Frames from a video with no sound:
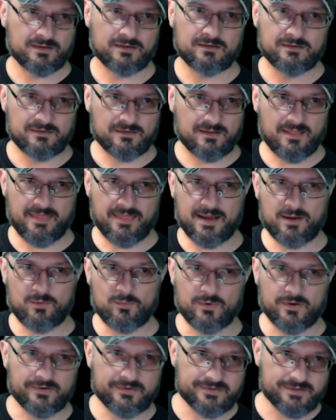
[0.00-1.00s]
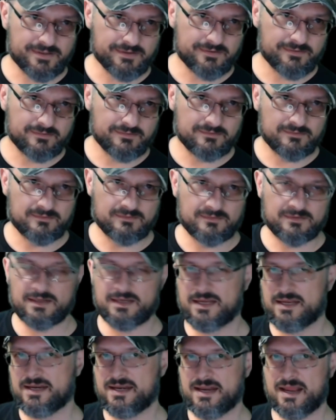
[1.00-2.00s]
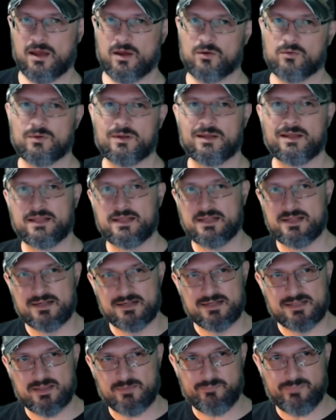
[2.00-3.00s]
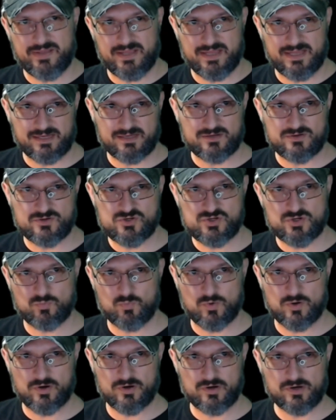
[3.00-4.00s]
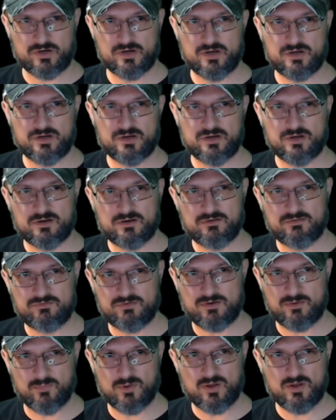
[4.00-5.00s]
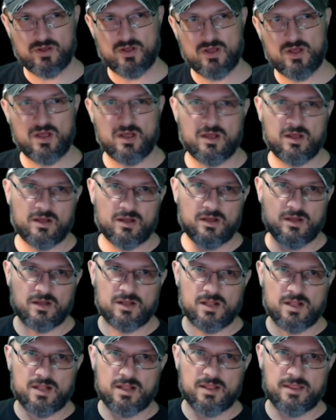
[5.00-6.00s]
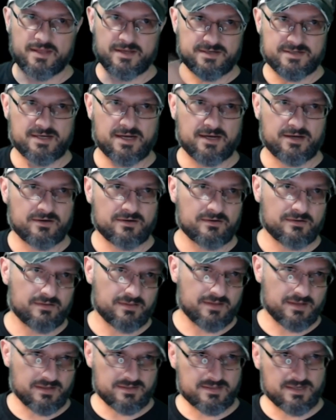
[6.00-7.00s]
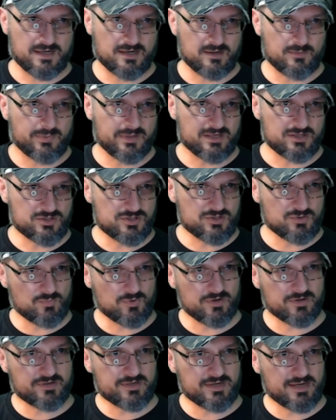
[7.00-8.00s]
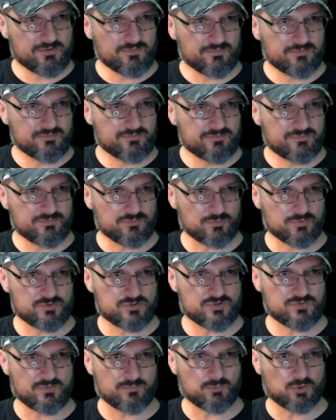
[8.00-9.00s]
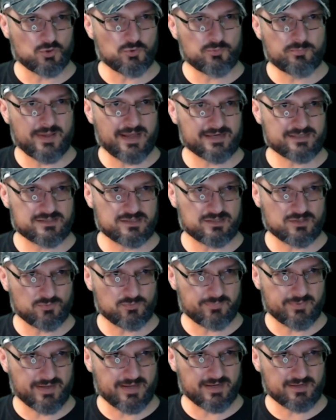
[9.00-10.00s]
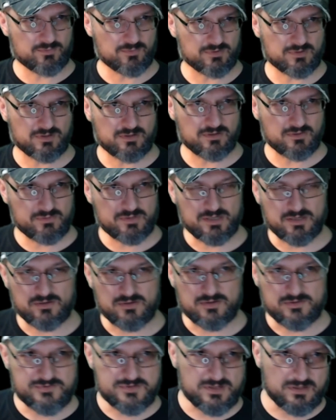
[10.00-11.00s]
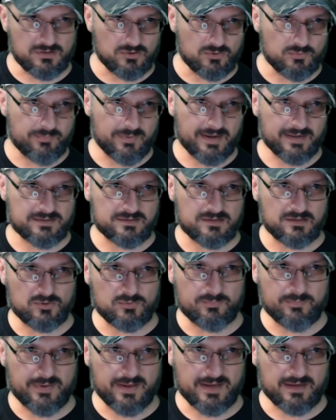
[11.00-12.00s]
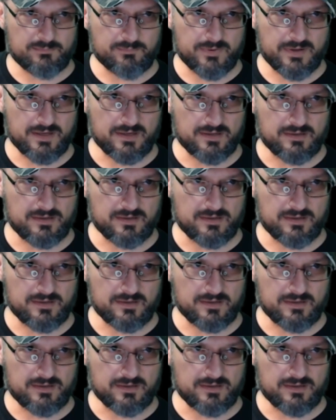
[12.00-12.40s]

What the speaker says: That worked. And now the ping should work from the entire ping should work now. From loopback to loopback, we're going to go here. Here's the loopback to loopback ping.